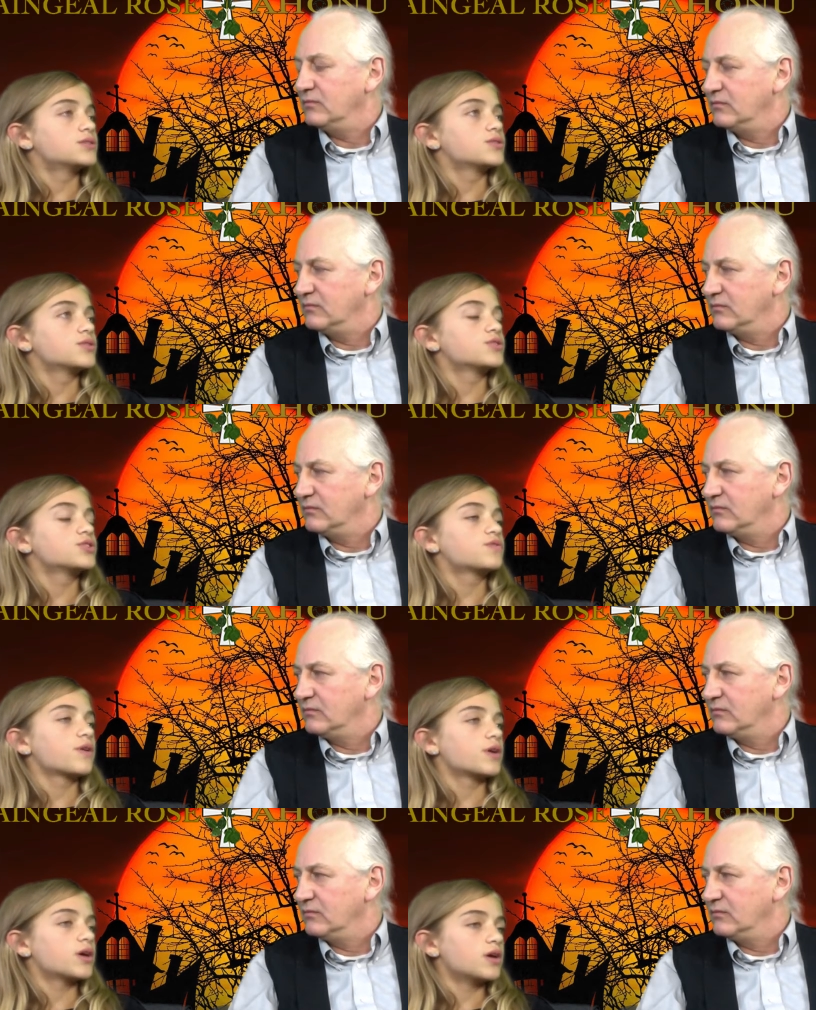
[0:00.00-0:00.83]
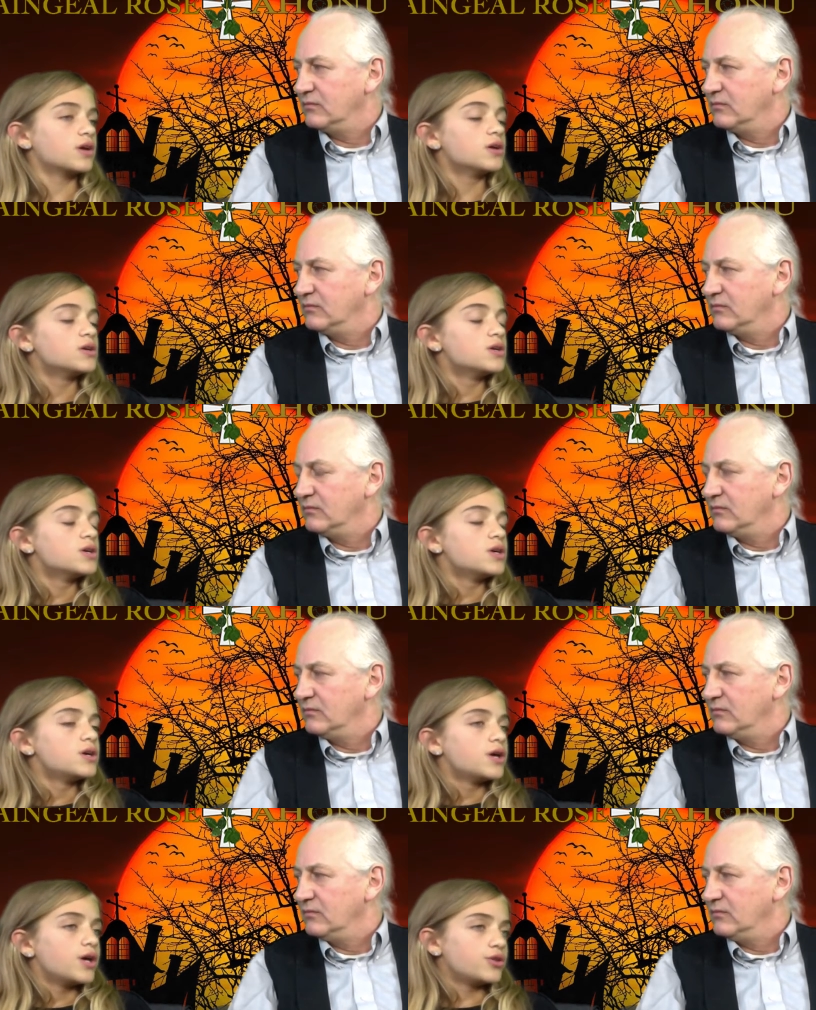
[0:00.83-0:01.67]
Speaker 1: mm -hmm. they're just very
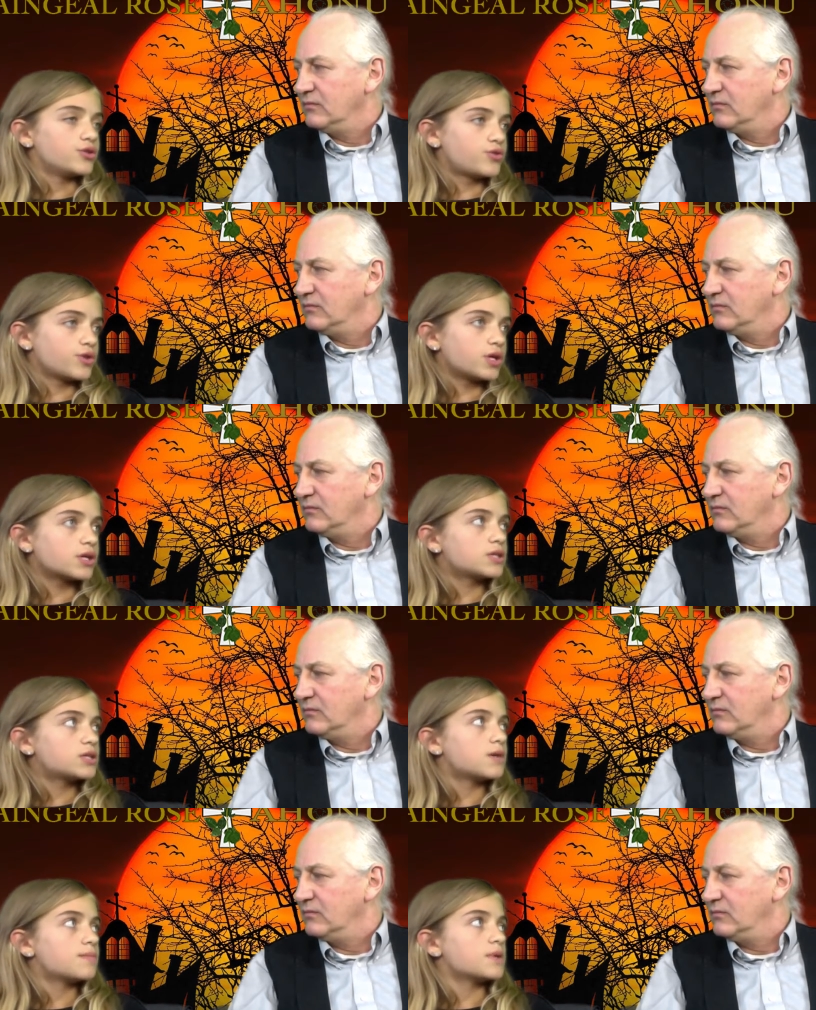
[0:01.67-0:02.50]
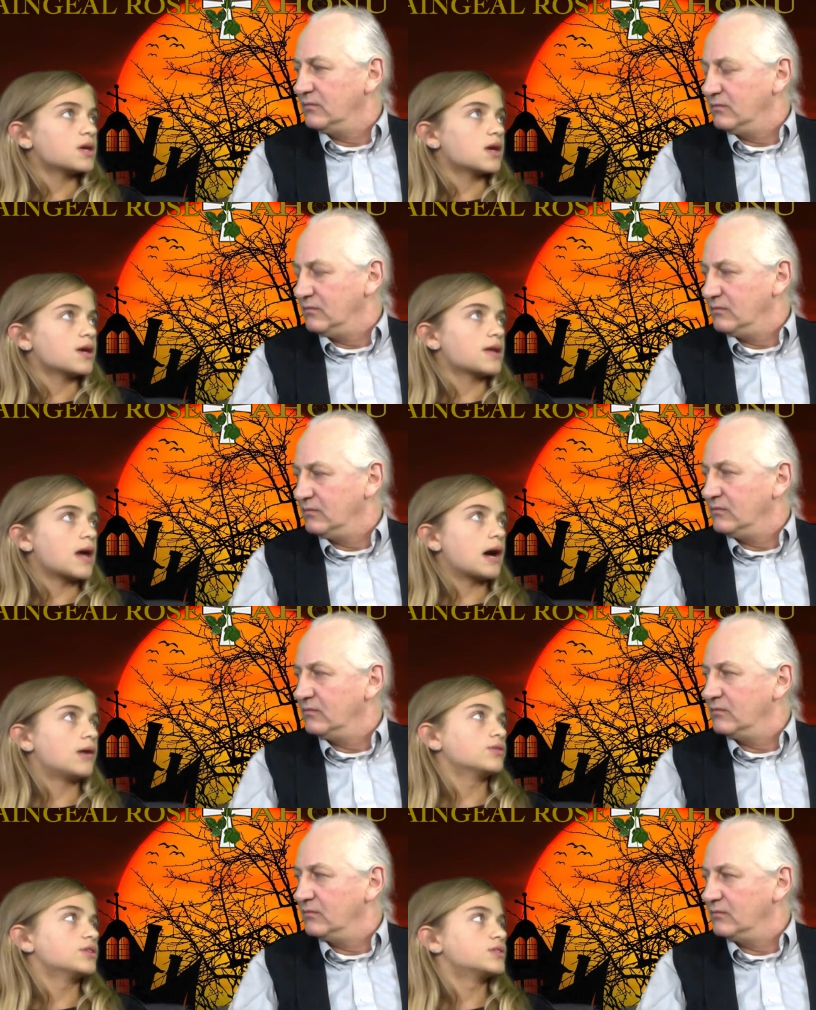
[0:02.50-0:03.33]
intriguing to me and
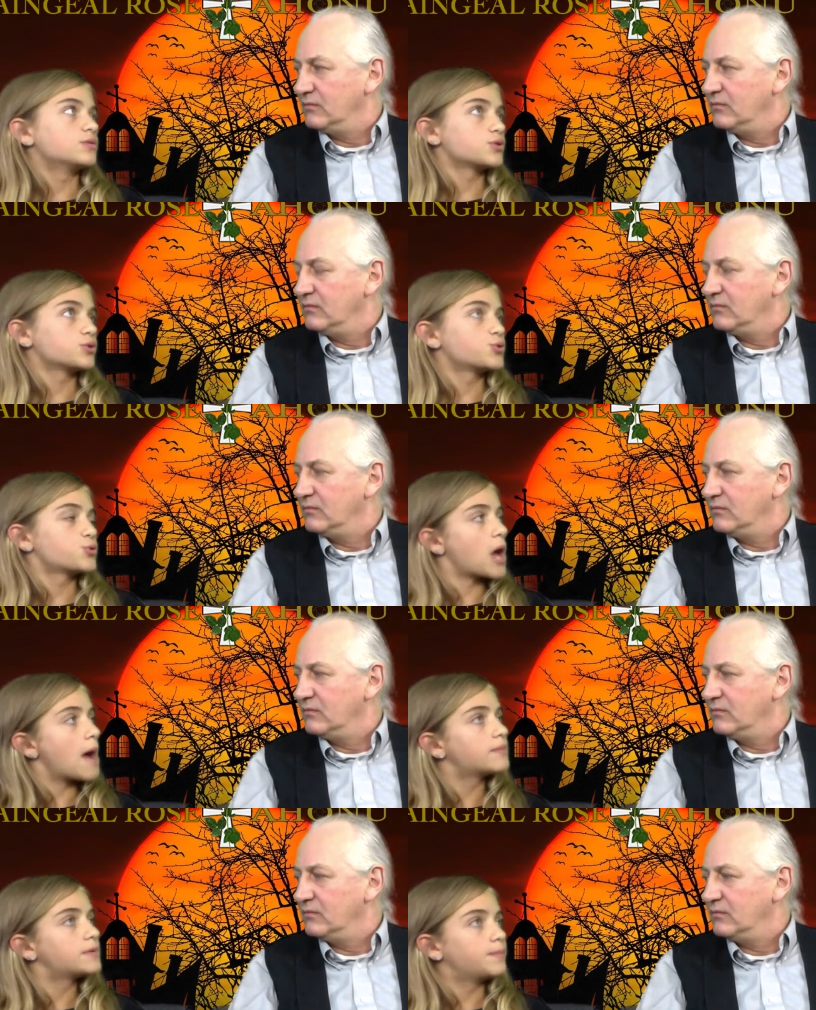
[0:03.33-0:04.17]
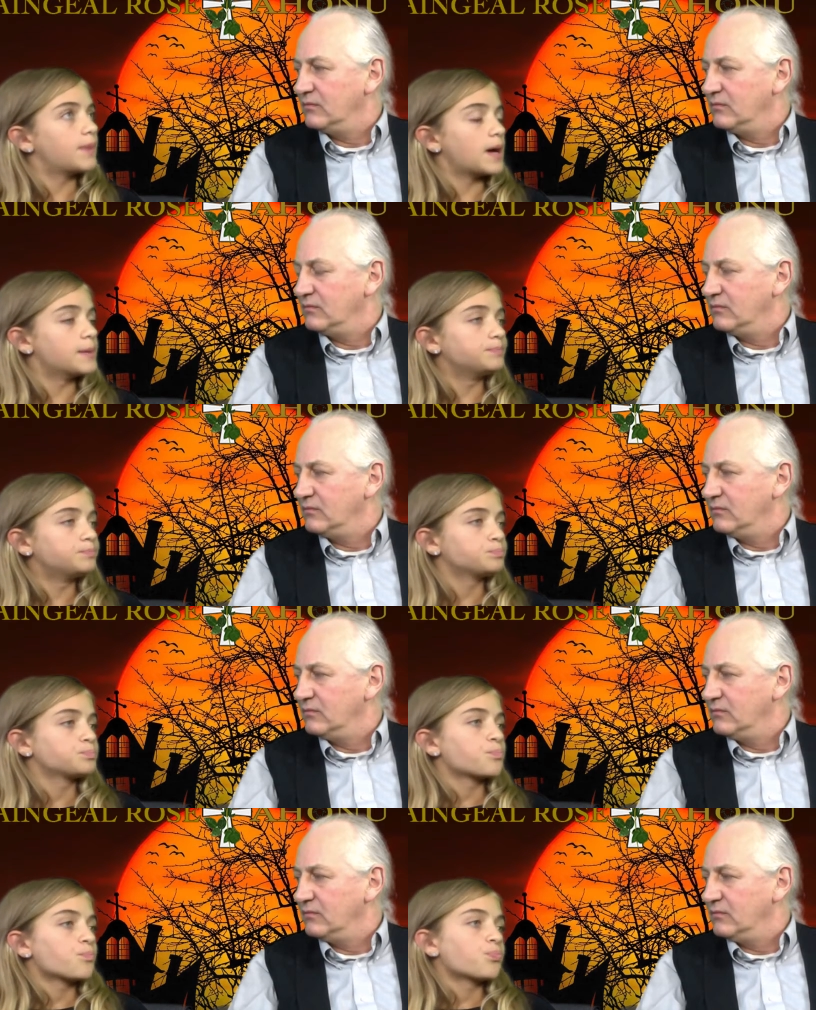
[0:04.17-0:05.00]
how the souls are trapped, but
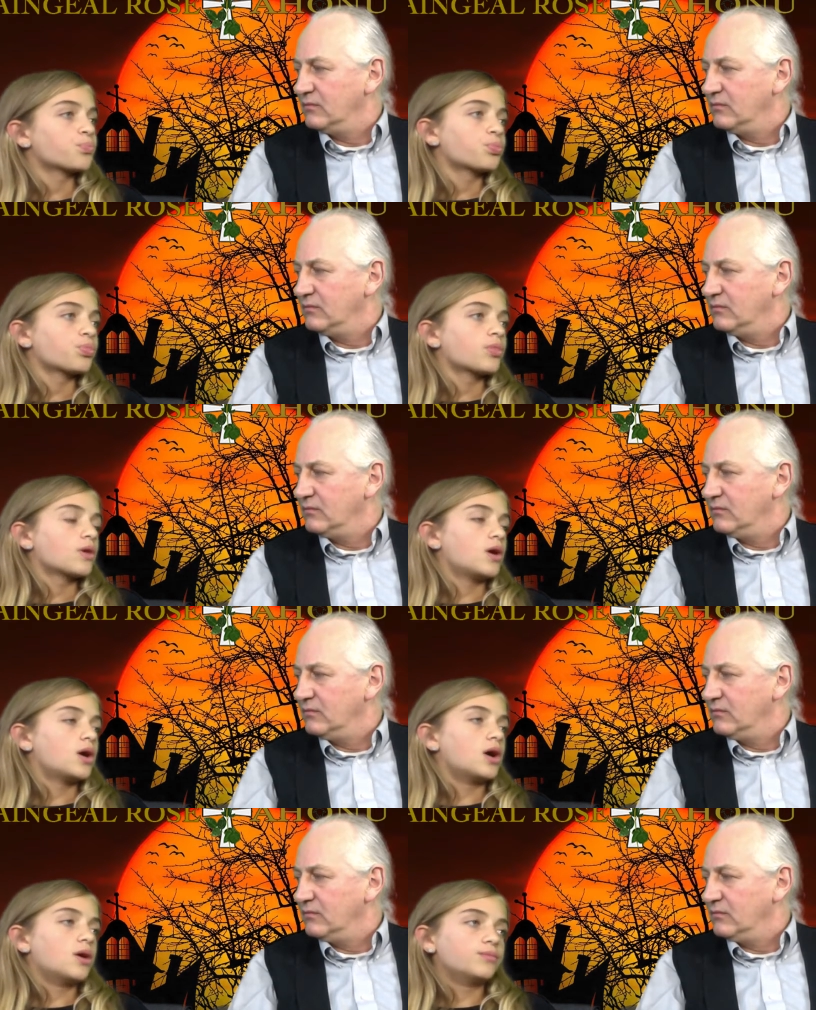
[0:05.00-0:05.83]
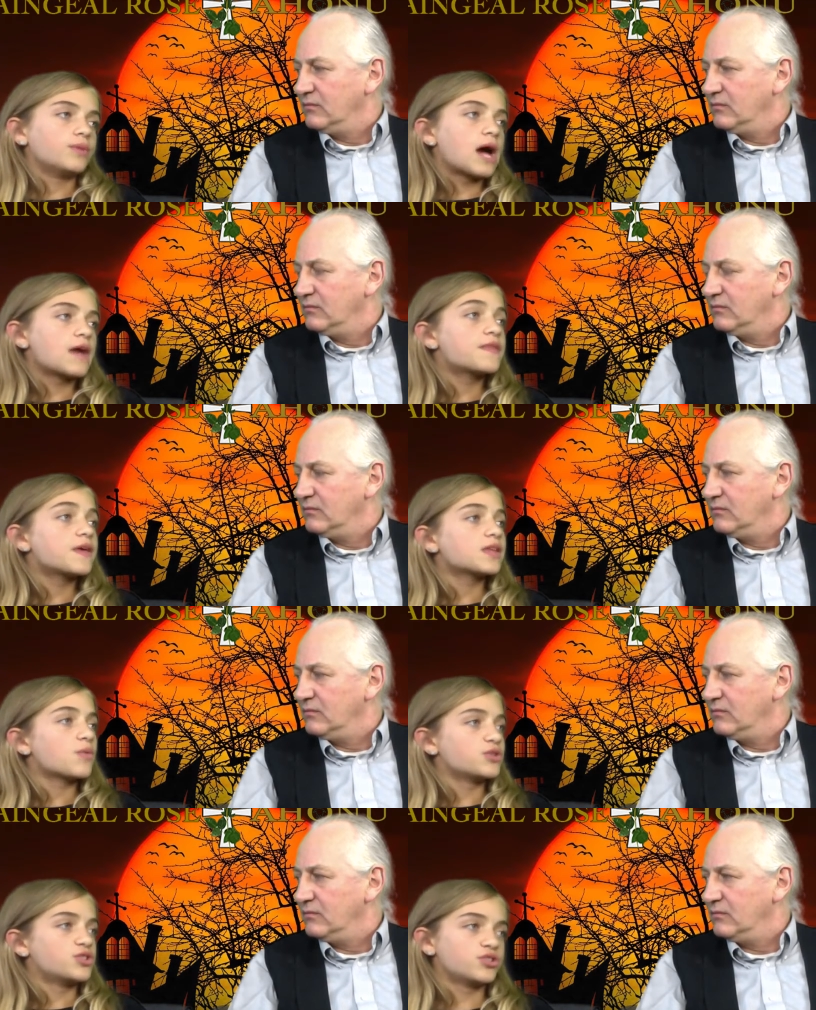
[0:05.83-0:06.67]
um, I think
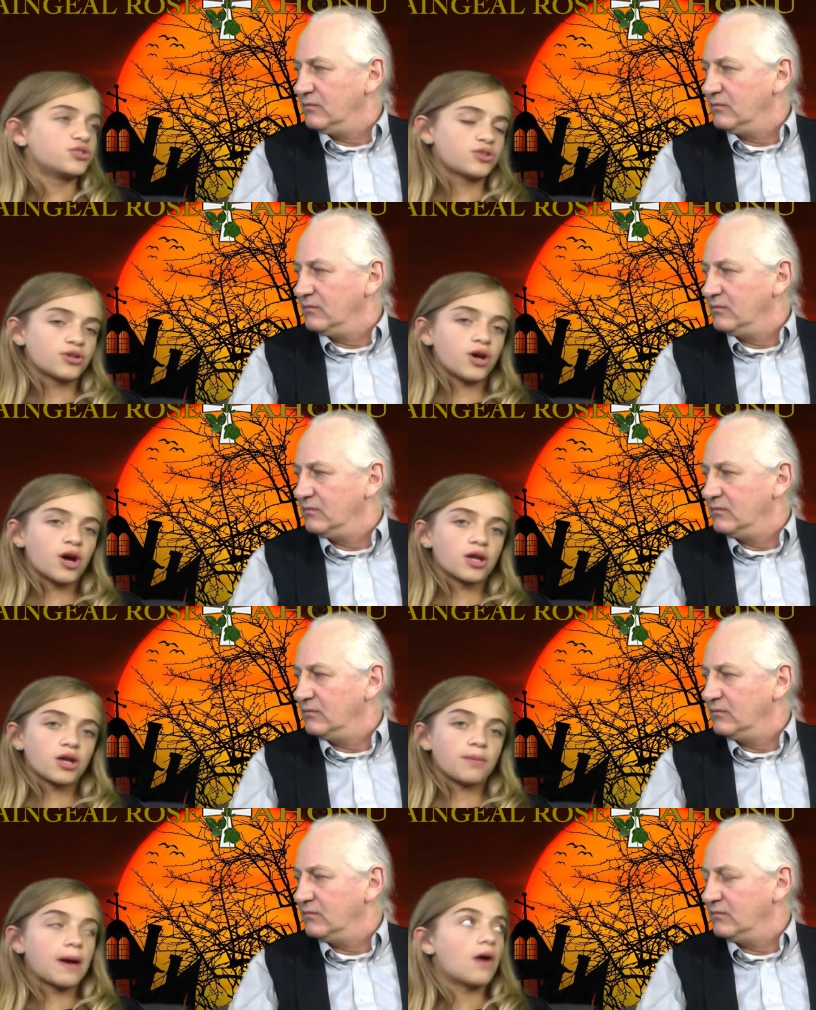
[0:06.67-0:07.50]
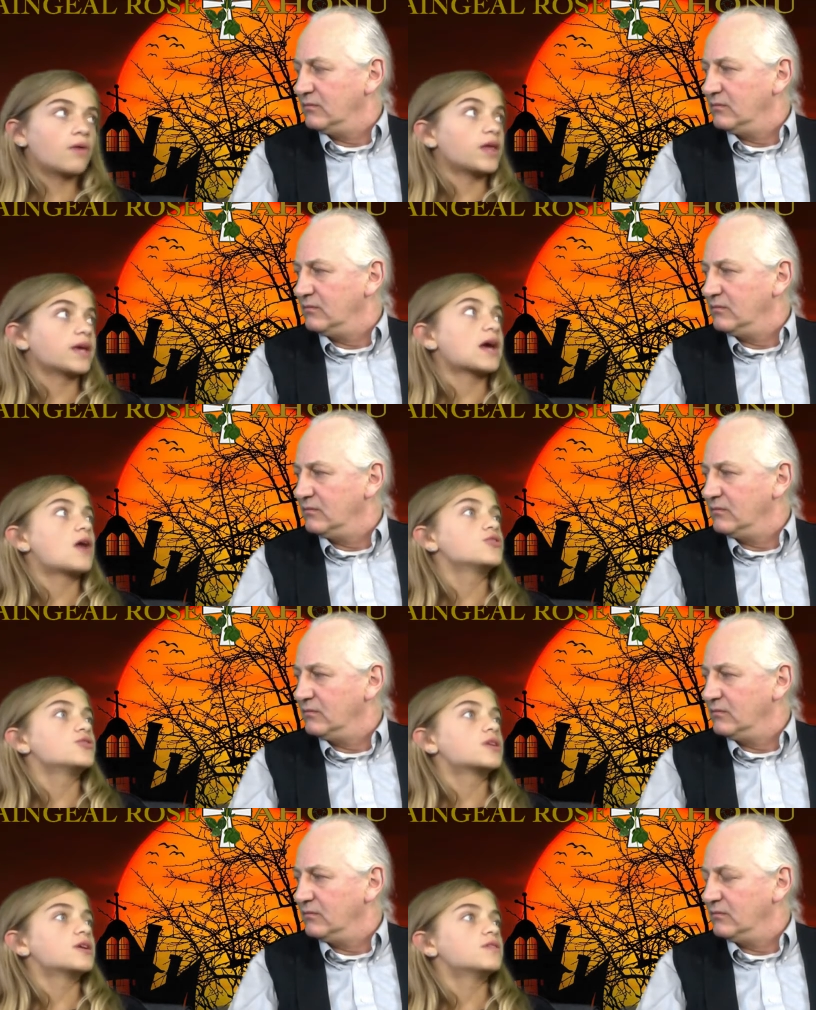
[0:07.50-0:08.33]
that we should start talking about like how you